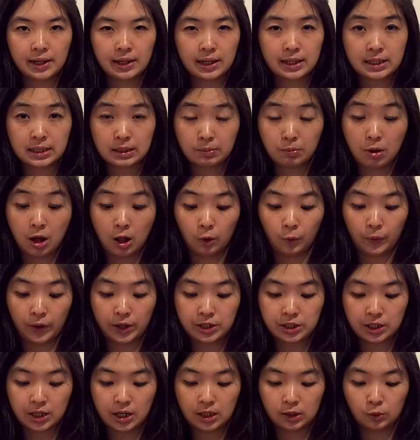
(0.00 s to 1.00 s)
a small
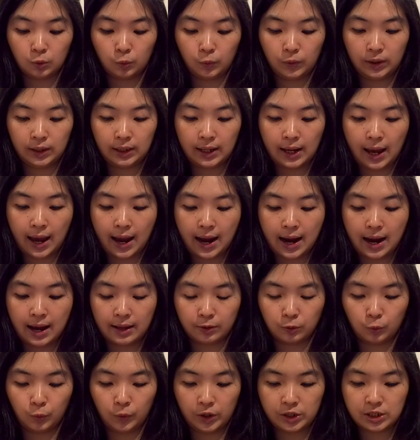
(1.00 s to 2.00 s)
widget, we
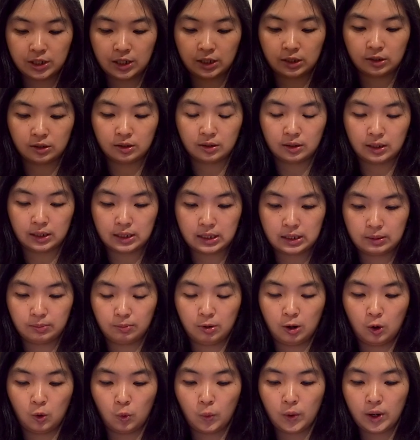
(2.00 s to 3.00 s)
add widget the
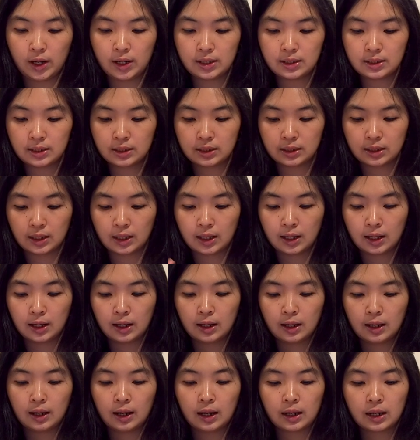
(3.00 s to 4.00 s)
small ones.
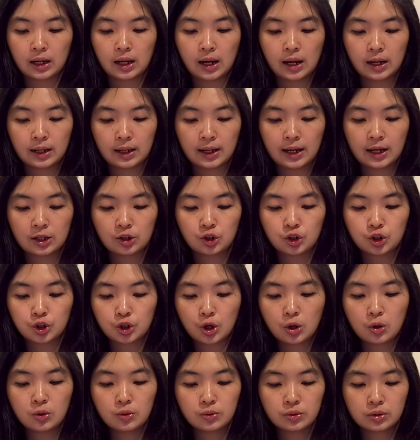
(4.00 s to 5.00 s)
And then it
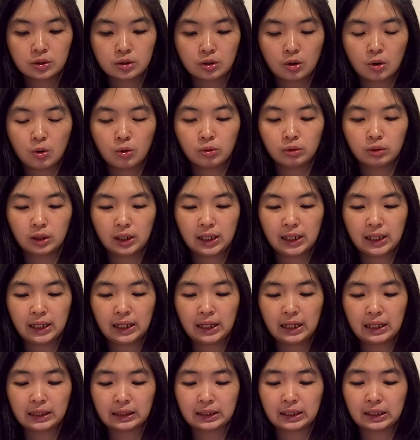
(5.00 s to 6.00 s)
shows
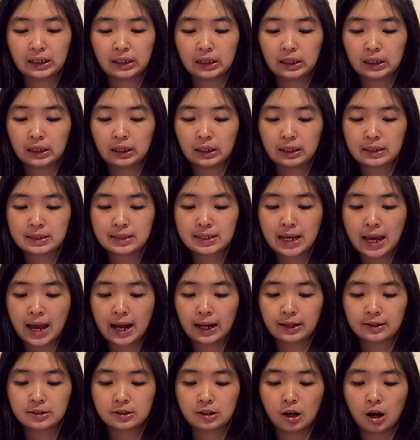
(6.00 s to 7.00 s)
only the
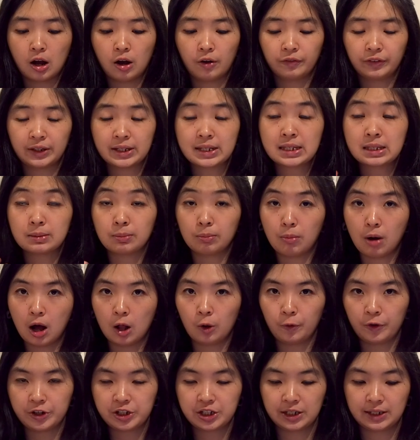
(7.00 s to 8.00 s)
text of the
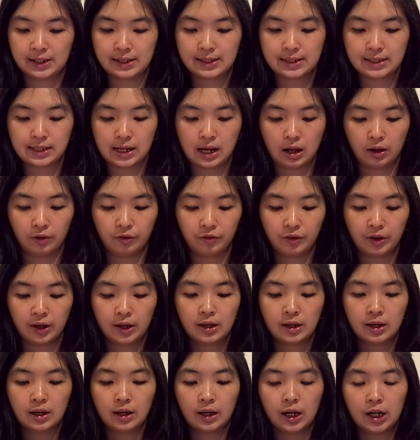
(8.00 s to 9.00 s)
small widget itself.
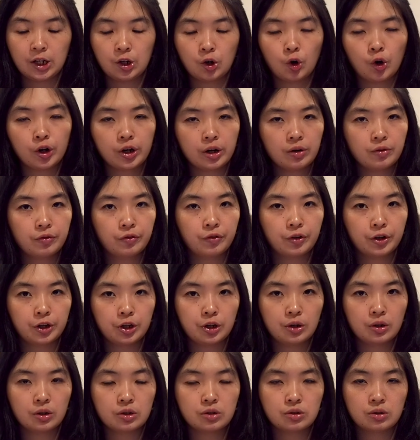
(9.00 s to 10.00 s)
In order for
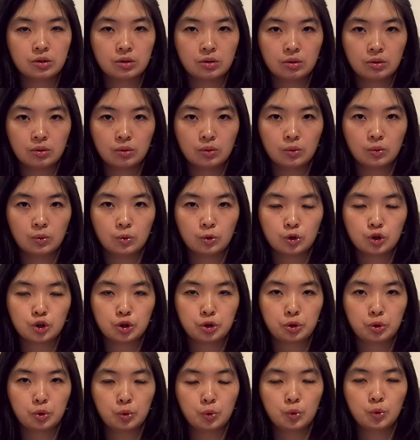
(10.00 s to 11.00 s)
you to
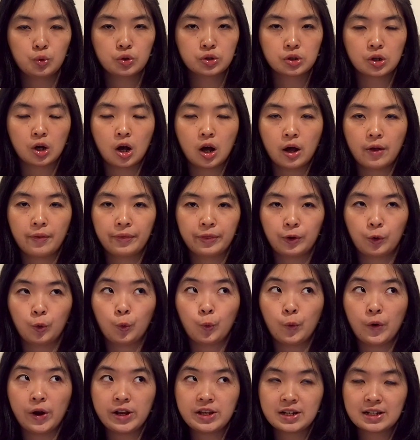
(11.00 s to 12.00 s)
choose on the
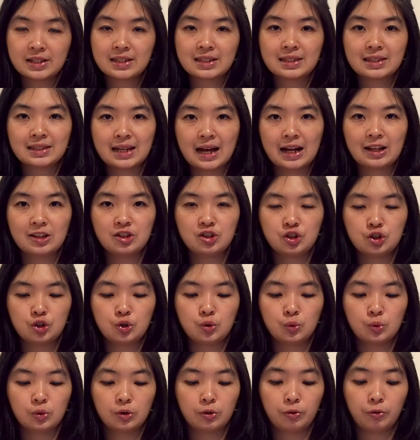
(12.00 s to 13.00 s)
widgets that
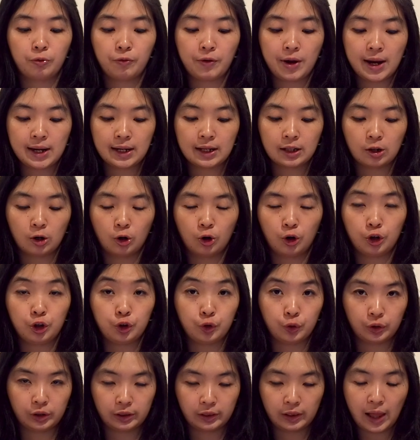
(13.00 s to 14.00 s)
you created or
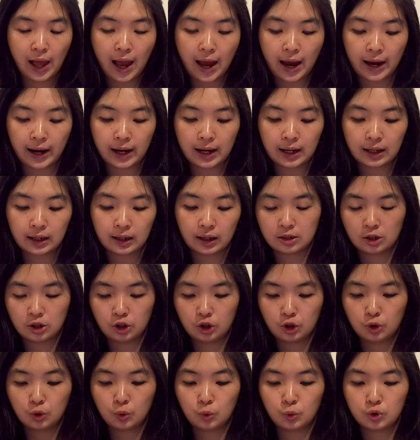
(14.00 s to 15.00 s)
you'd like,
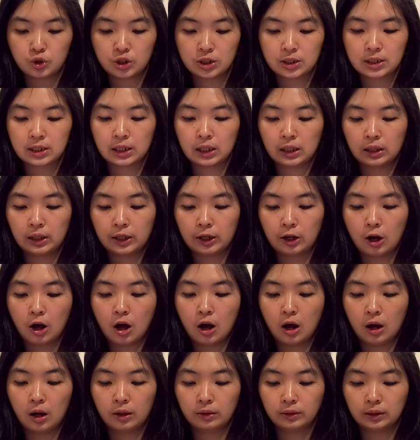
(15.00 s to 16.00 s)
you just click
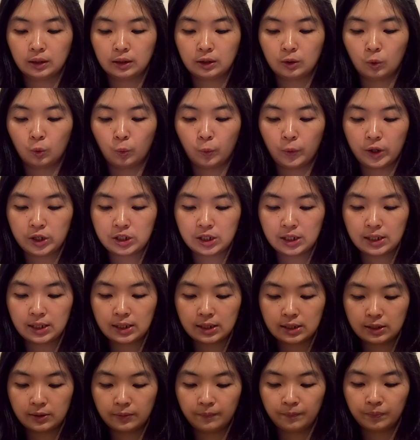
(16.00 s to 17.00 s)
on the widget